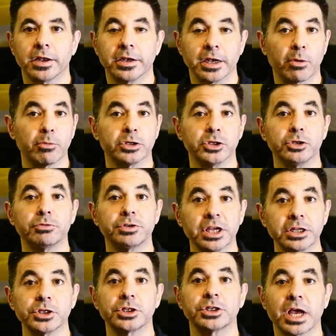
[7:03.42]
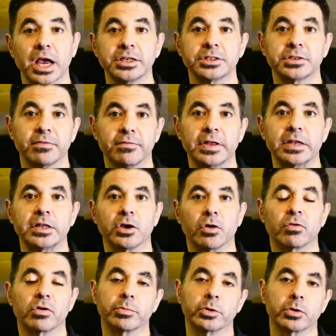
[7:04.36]
Now, when you digitize the
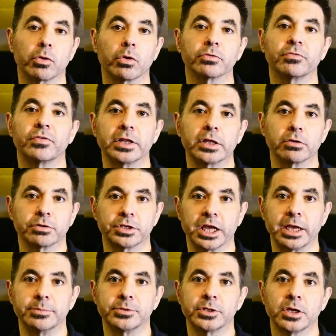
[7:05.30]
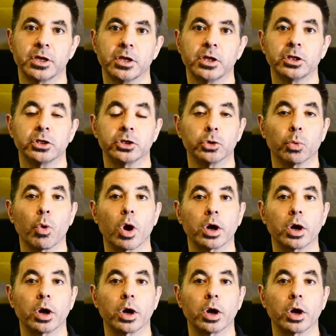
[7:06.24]
video from your old videotapes, you'll